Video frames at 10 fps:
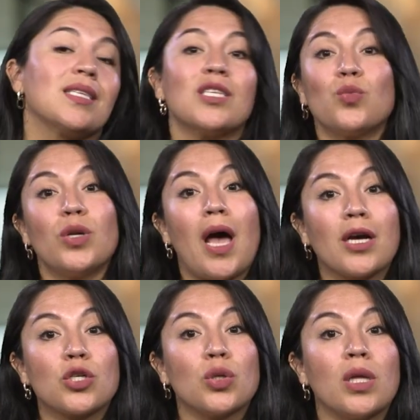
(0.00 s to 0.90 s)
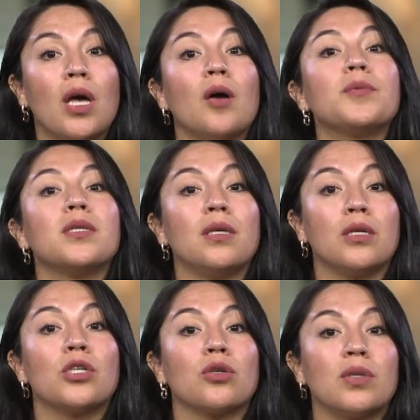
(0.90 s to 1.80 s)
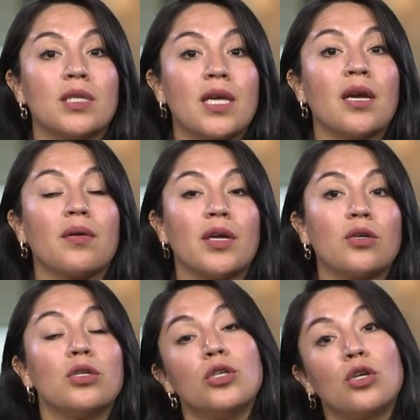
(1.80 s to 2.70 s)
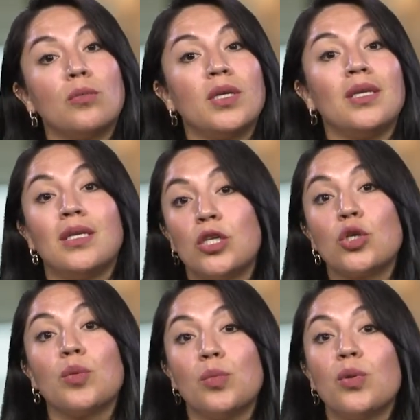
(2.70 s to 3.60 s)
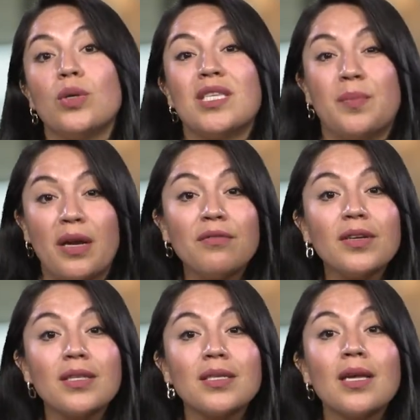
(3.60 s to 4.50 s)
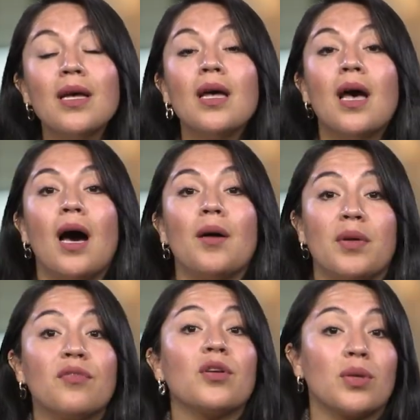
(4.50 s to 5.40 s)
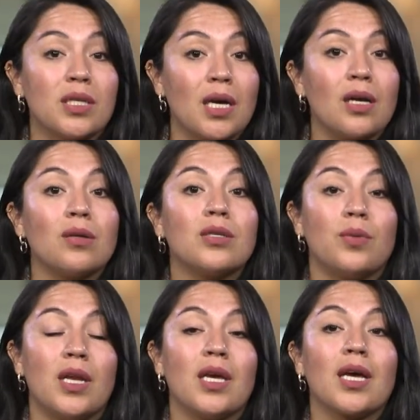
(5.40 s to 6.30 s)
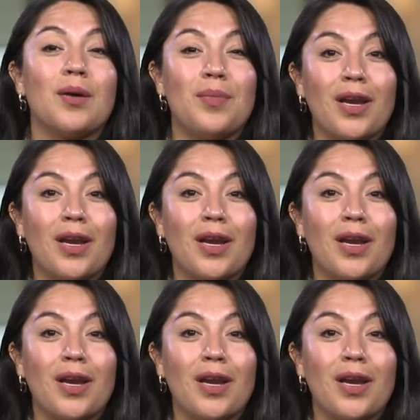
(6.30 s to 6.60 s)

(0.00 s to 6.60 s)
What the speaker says: this is what actually helps the insurance carrier determine an injured employee's benefits, if they're entitled to any income